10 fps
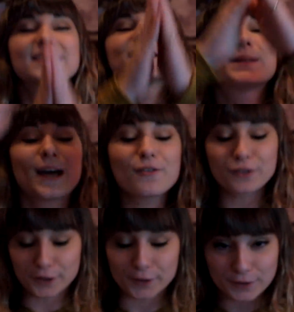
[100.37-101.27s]
So without
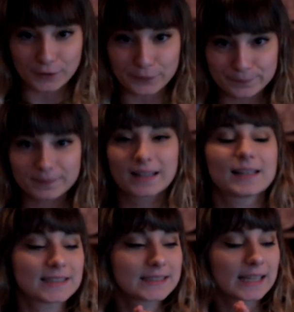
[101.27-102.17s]
further ado,
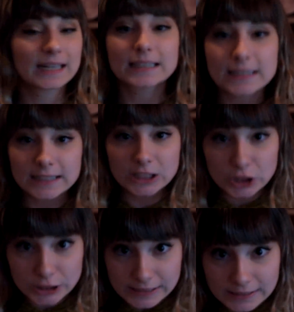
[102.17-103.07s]
let's get into this
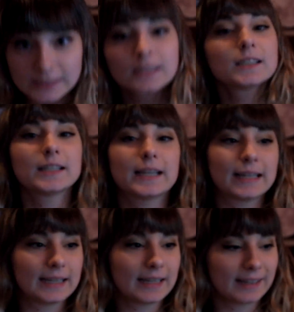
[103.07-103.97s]
shit,
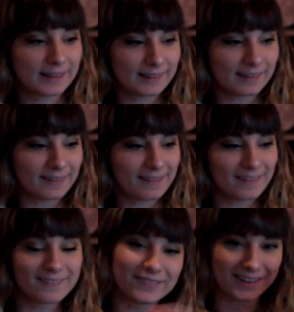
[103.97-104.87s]
and
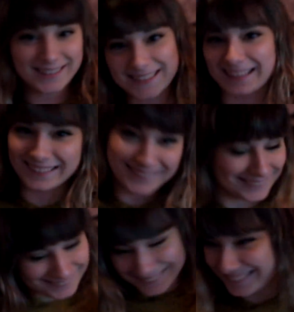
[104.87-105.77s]
I'm very excited.
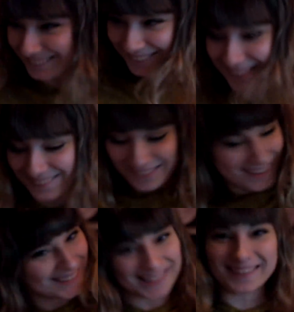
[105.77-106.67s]

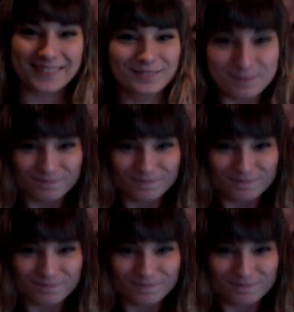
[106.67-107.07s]
Very excited.